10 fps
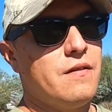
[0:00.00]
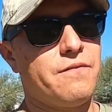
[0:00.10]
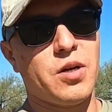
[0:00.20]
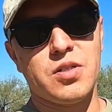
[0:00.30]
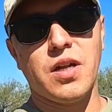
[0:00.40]

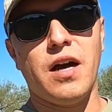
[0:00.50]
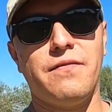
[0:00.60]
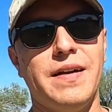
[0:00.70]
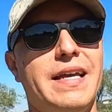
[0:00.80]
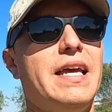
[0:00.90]
first
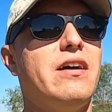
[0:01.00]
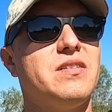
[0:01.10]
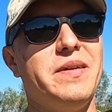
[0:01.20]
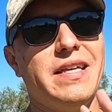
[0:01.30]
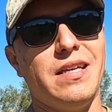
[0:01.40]
off, again,
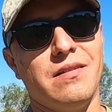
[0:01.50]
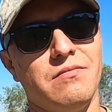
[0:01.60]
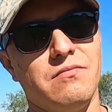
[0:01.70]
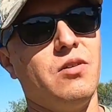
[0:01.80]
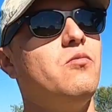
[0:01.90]

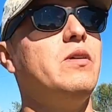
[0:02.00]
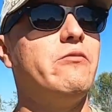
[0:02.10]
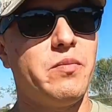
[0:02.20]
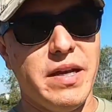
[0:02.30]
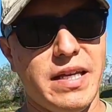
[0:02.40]
we
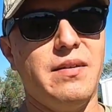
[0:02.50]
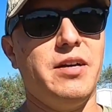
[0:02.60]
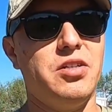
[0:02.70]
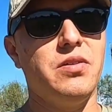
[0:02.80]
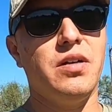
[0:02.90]
were making
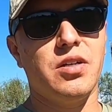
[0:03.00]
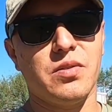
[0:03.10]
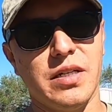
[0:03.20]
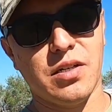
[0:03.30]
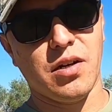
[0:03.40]
about $200 or
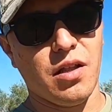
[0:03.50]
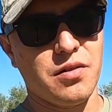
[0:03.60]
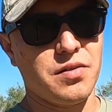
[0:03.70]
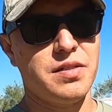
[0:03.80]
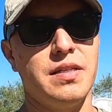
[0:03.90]

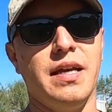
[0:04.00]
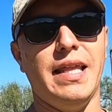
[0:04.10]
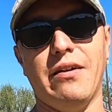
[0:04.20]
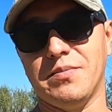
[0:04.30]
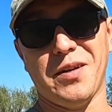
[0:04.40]
$300,
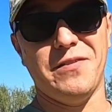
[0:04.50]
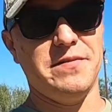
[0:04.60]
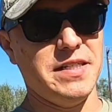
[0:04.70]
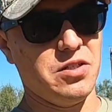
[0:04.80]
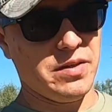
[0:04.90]
and that was about
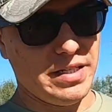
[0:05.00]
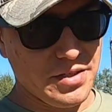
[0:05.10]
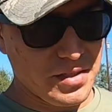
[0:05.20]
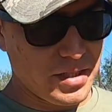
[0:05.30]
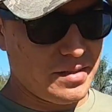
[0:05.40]
15-20
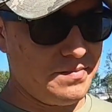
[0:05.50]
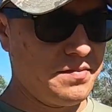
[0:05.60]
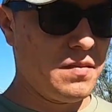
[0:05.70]
years ago.